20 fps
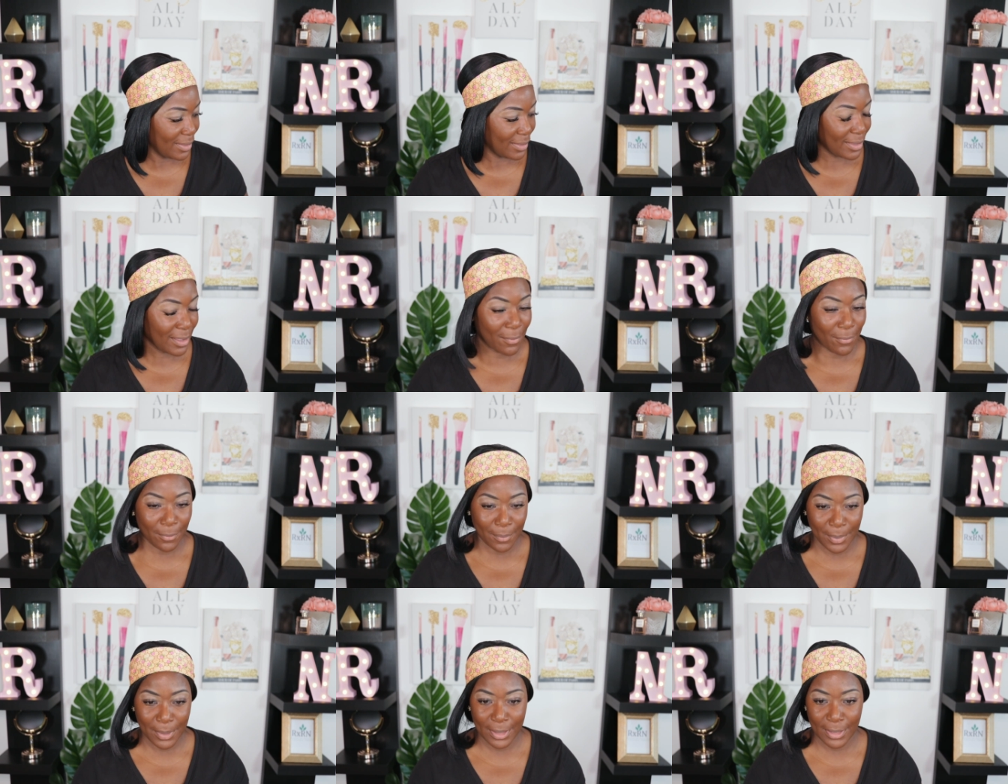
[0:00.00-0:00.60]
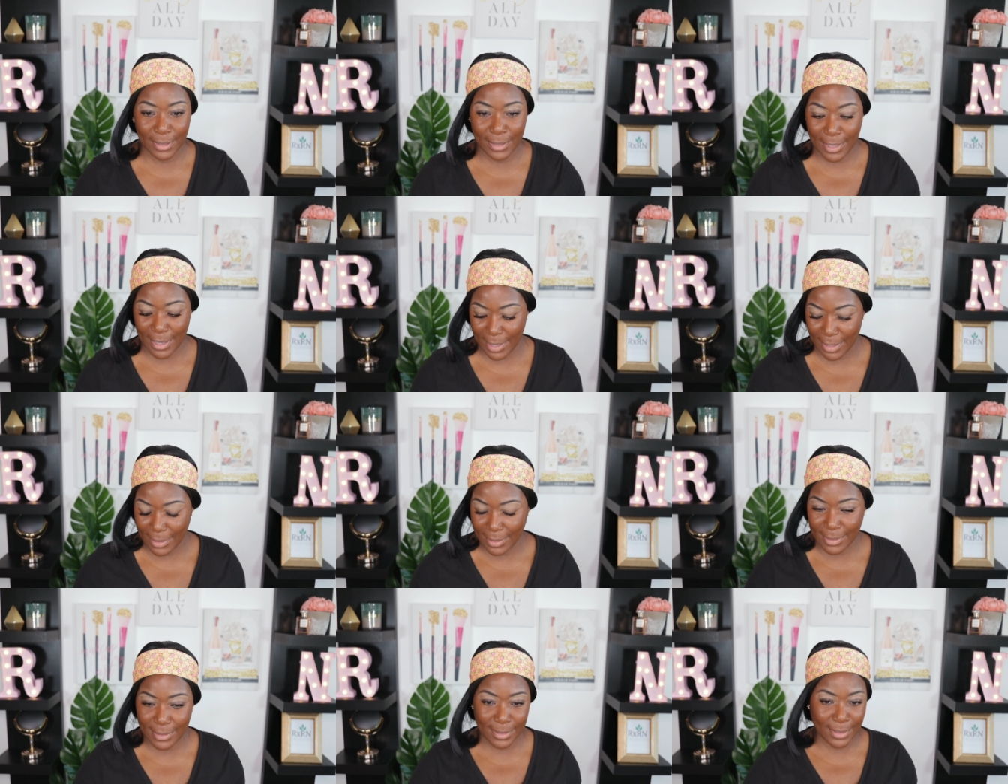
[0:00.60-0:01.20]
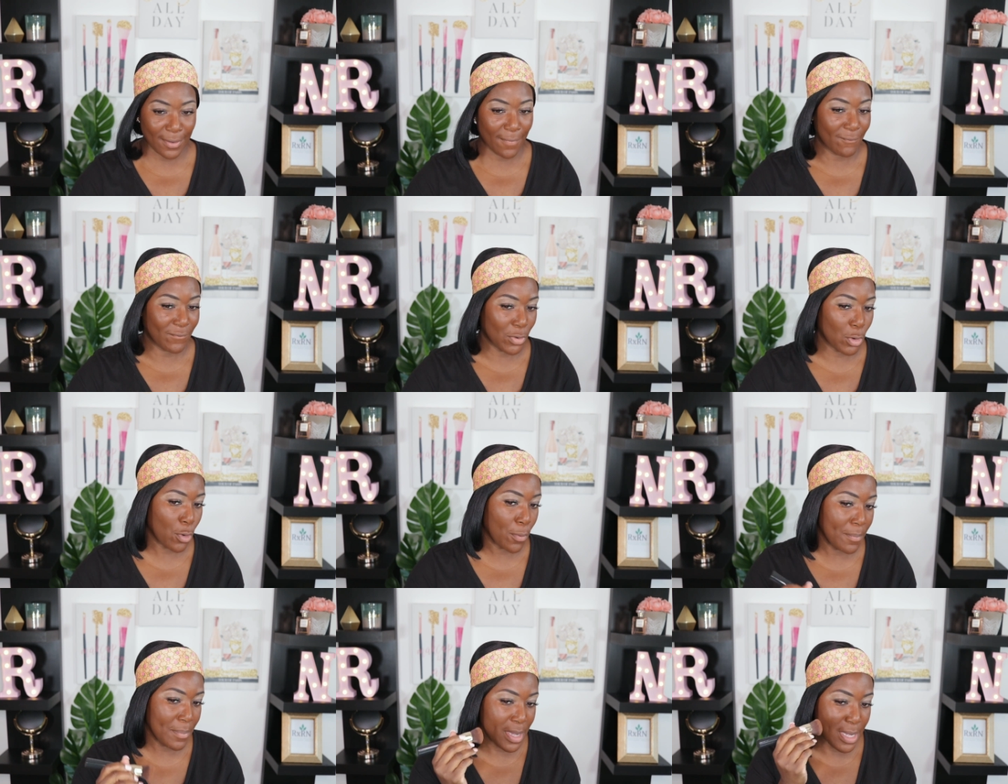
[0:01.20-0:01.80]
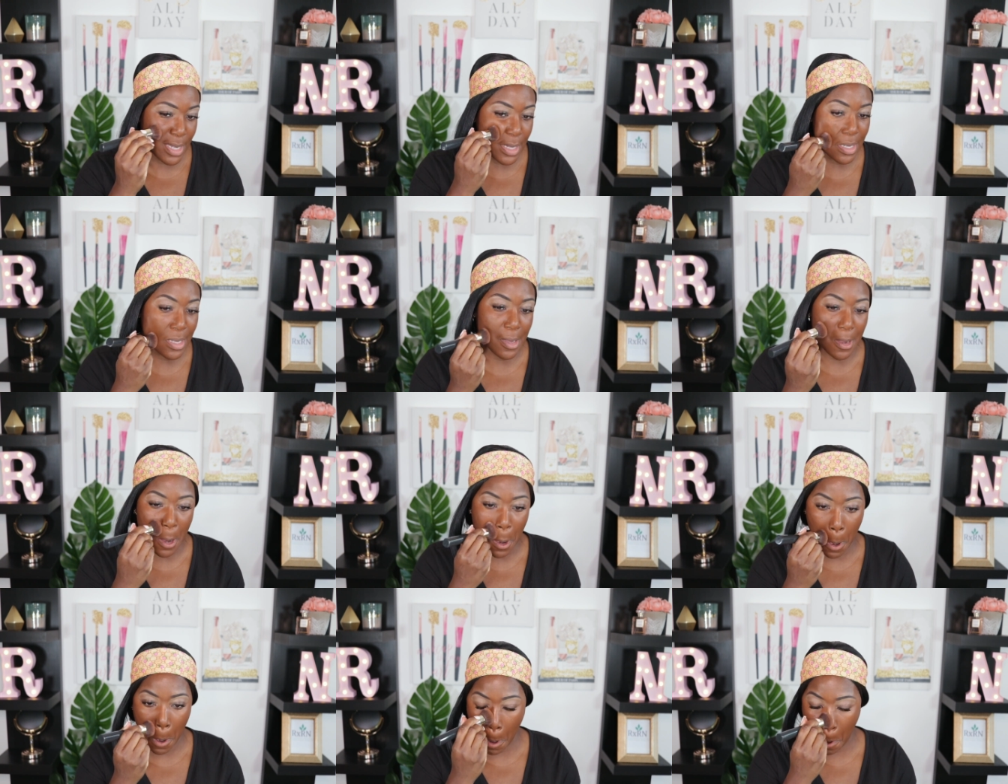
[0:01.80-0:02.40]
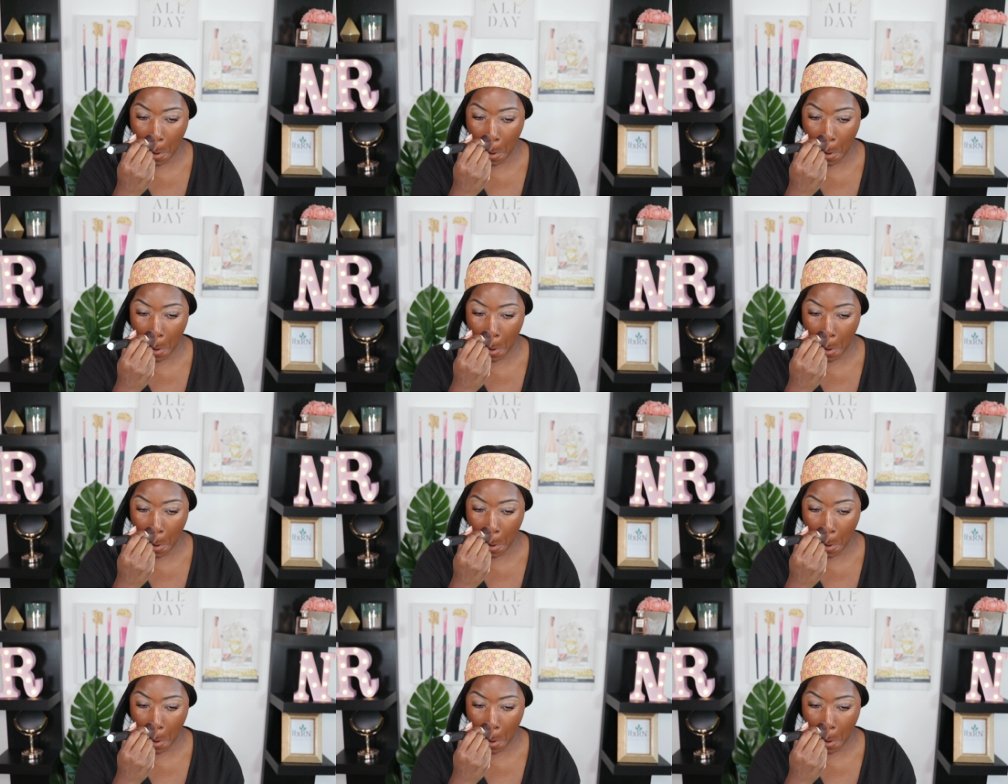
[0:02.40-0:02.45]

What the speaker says: That would be a yes for me.